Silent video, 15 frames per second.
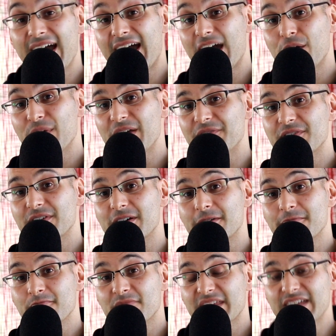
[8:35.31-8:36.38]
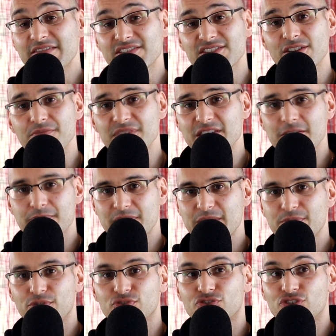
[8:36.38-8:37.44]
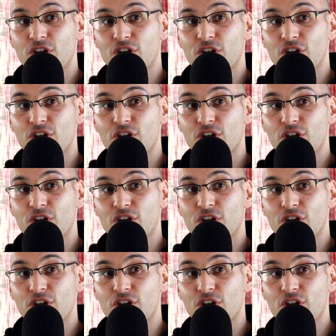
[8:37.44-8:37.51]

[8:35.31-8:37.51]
However, here is something that people